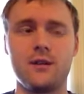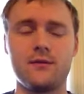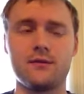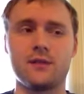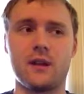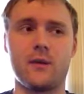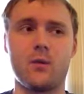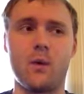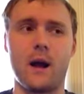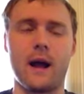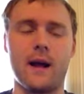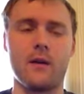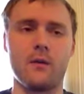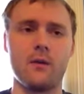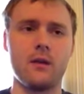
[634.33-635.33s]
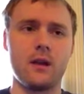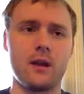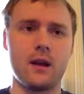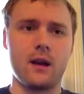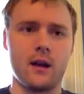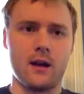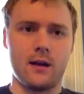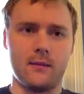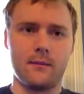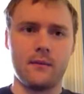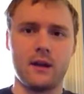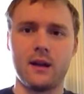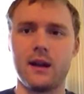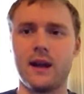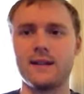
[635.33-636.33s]
was like, wow.
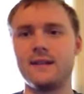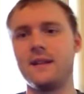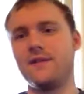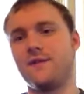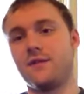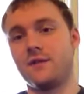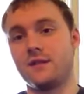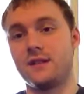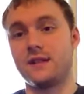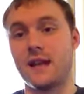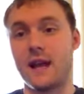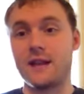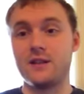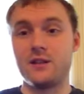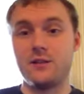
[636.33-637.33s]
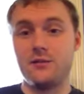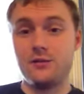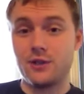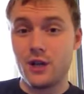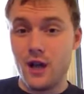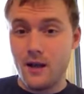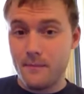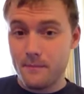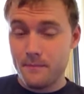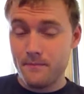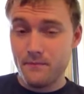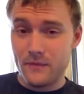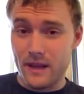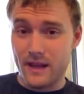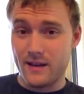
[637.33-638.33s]
A guy did it for his tattoo shop,
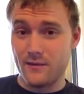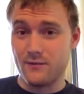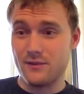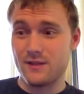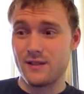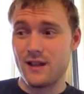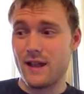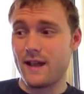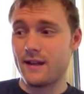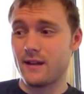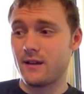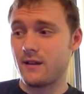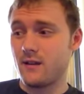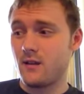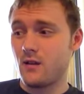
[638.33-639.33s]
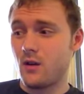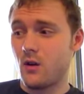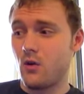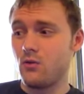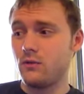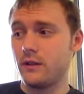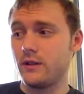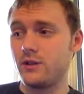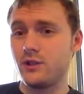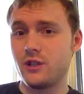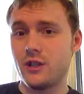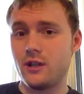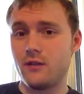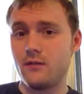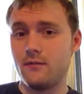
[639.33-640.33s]
and it was like, holy
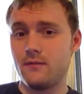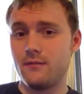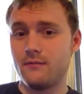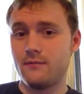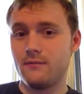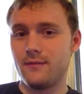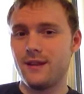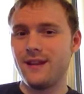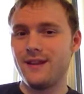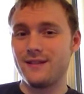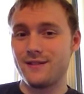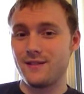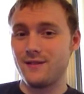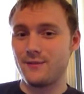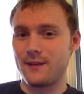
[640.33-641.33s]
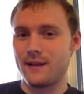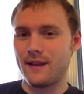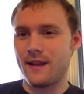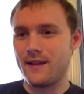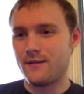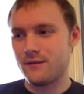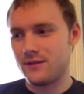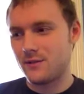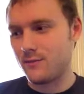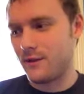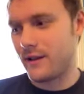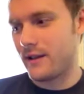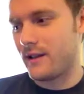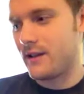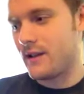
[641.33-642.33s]
shit. Excuse my language,
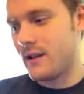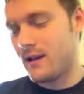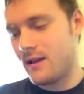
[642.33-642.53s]
but